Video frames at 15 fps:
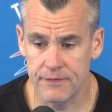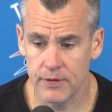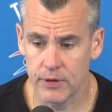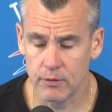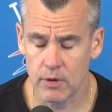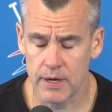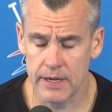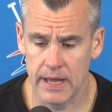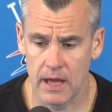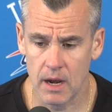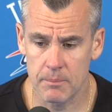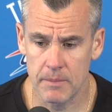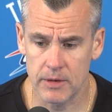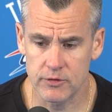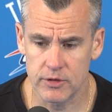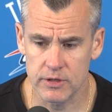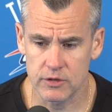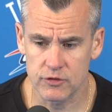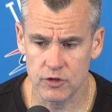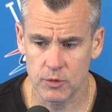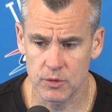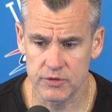feeling right now, I mentioned
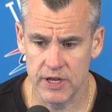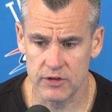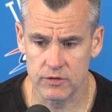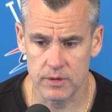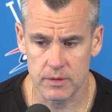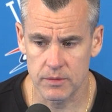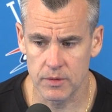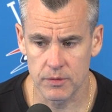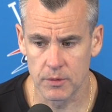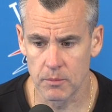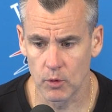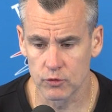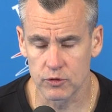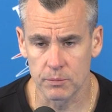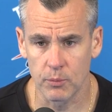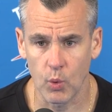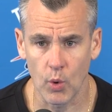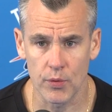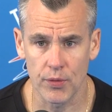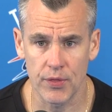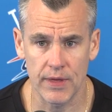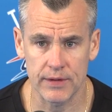this, someone's asked, the, the most
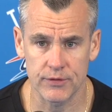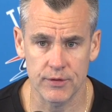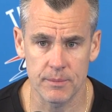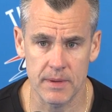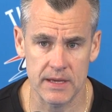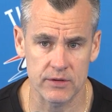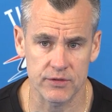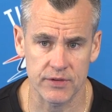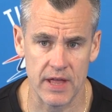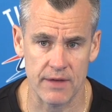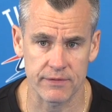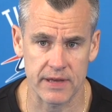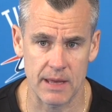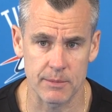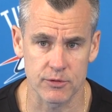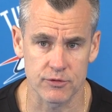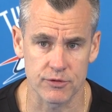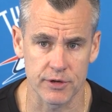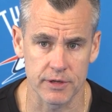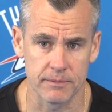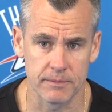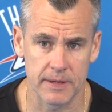important thing to me is staff
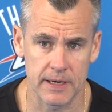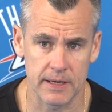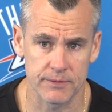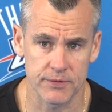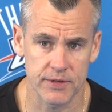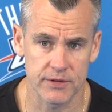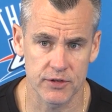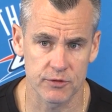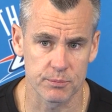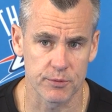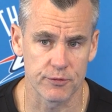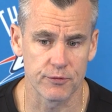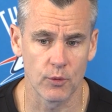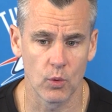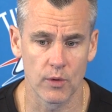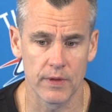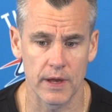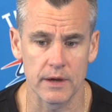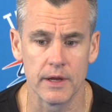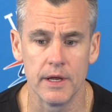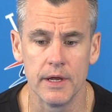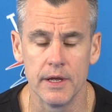chemistry. And I've said this before
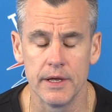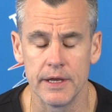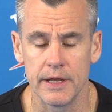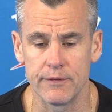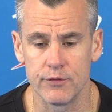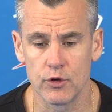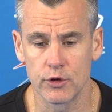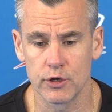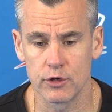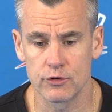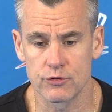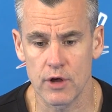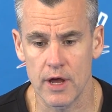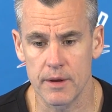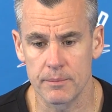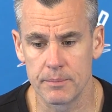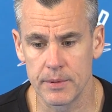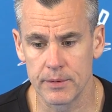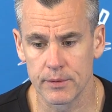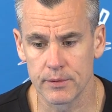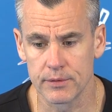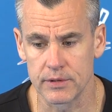that if you're going to try to
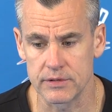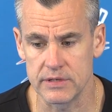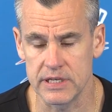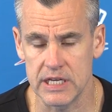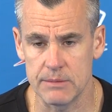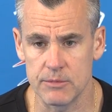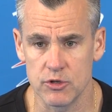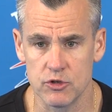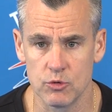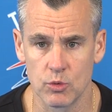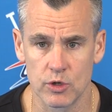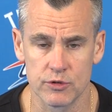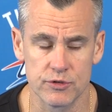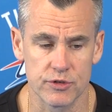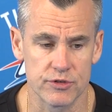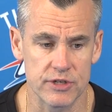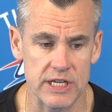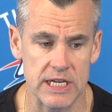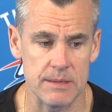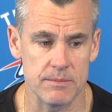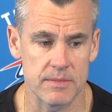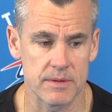build a team and you want your
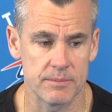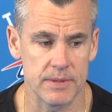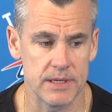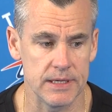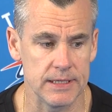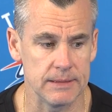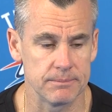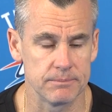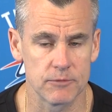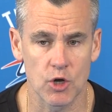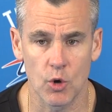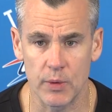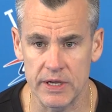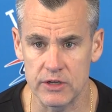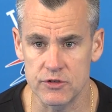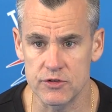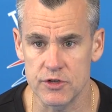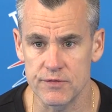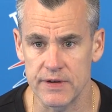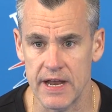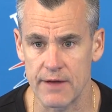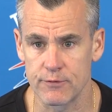team to be
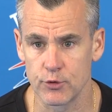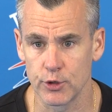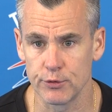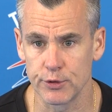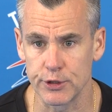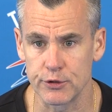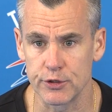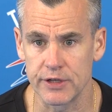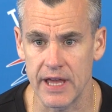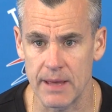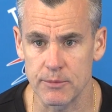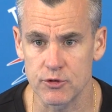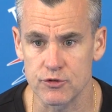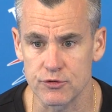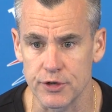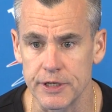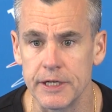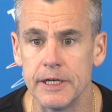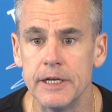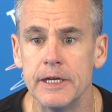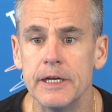cohesive and have really, really good chemistry,